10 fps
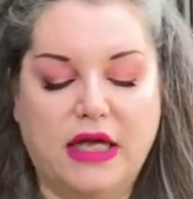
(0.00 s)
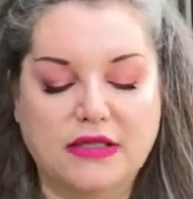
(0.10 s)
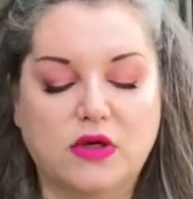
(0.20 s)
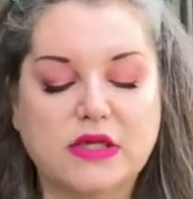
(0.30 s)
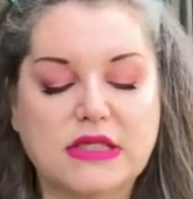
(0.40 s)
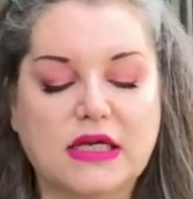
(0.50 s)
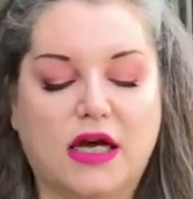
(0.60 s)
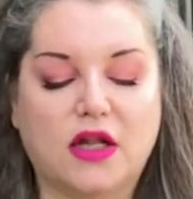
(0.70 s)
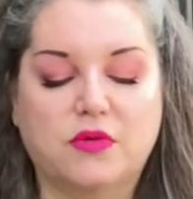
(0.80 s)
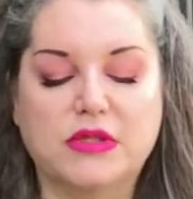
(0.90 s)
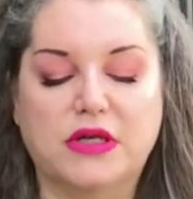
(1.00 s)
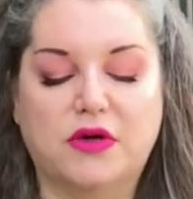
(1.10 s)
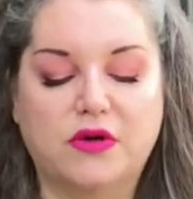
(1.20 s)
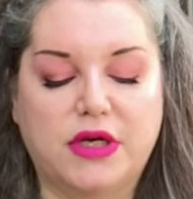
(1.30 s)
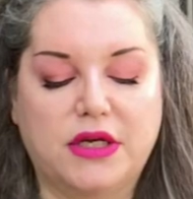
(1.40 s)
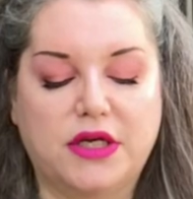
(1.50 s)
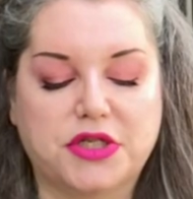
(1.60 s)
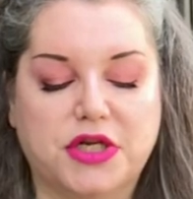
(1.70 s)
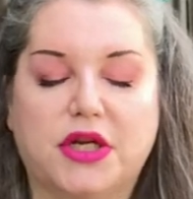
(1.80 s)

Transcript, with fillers: as long as the collar was in good condition,